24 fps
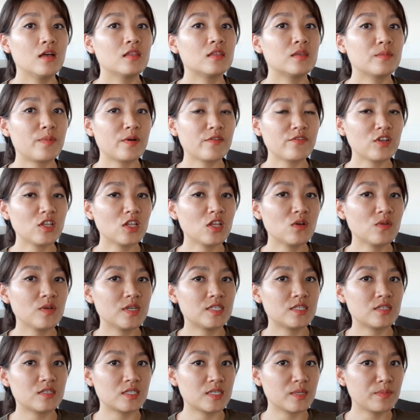The buffalo
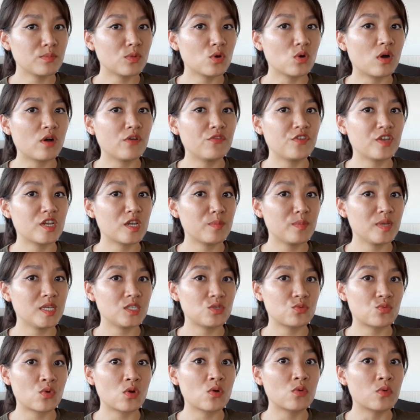is a symbol of
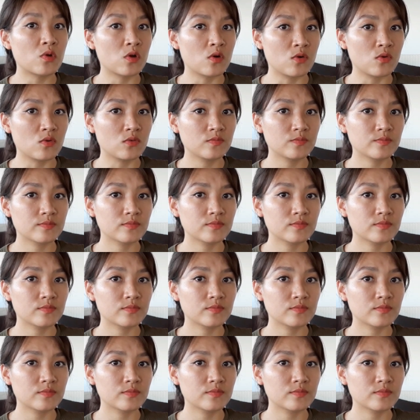Vietnamese rural.